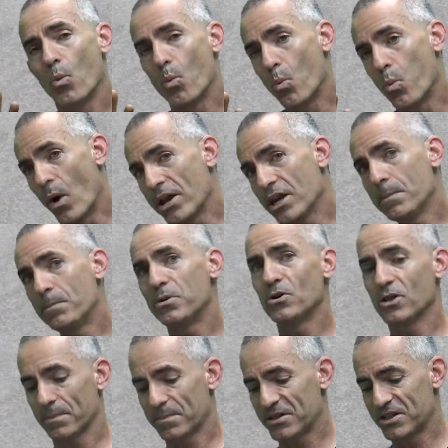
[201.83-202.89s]
when you
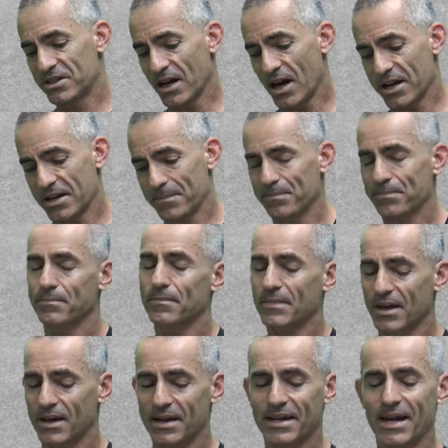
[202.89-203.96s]
pull up the study,
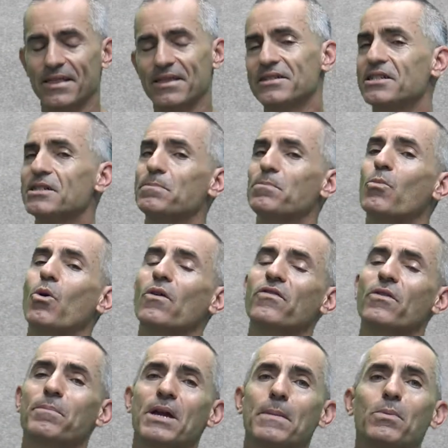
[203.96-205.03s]
and again, this is more for
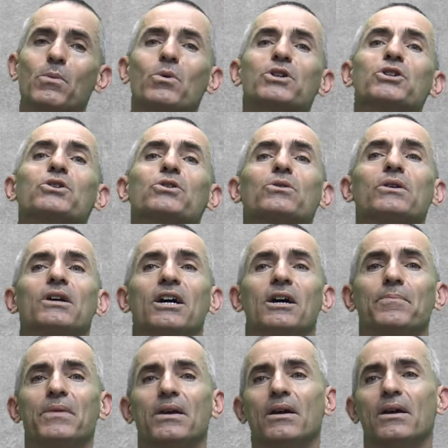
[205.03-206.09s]
people which are um,